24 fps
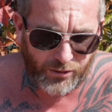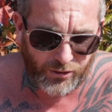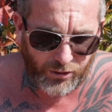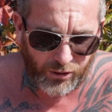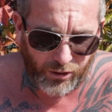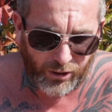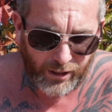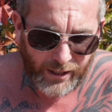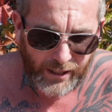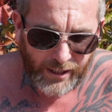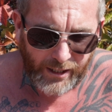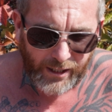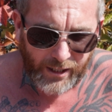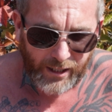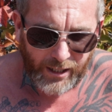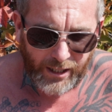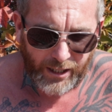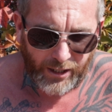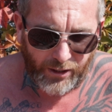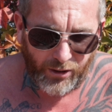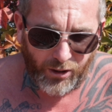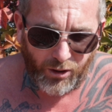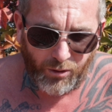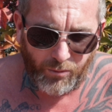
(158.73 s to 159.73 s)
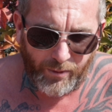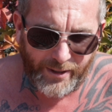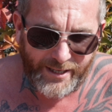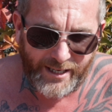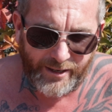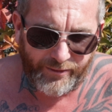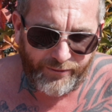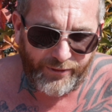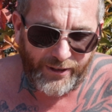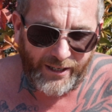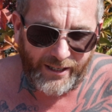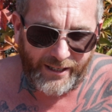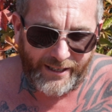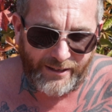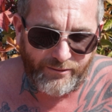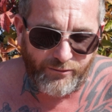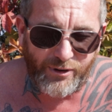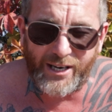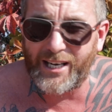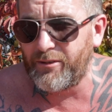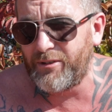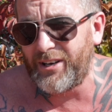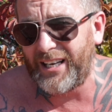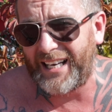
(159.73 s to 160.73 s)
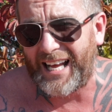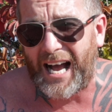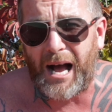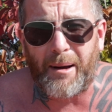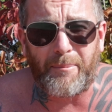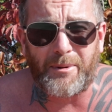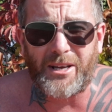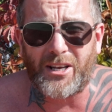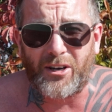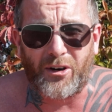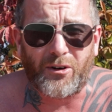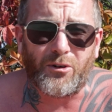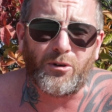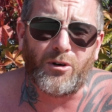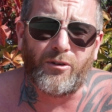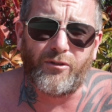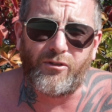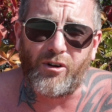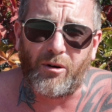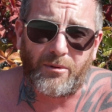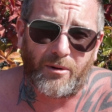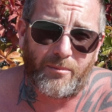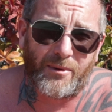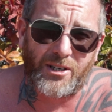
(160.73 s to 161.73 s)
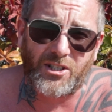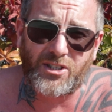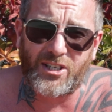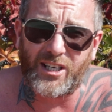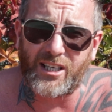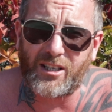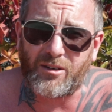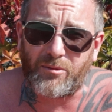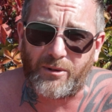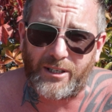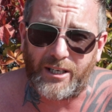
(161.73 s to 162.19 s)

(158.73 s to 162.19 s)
So, you know, when you're feeling really, really happy, you're not over-optimistic.